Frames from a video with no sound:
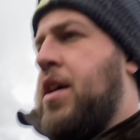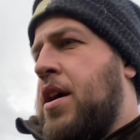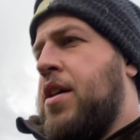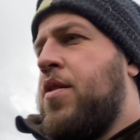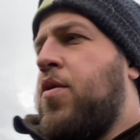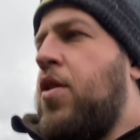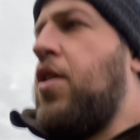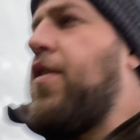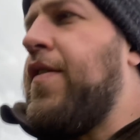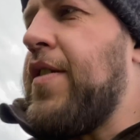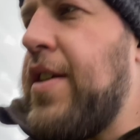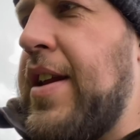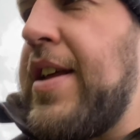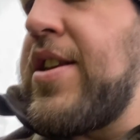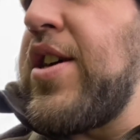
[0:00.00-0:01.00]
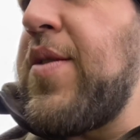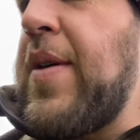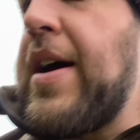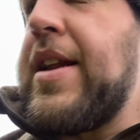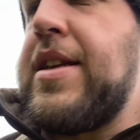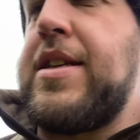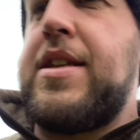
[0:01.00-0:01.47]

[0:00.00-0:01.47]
Quite often you need 2 hands.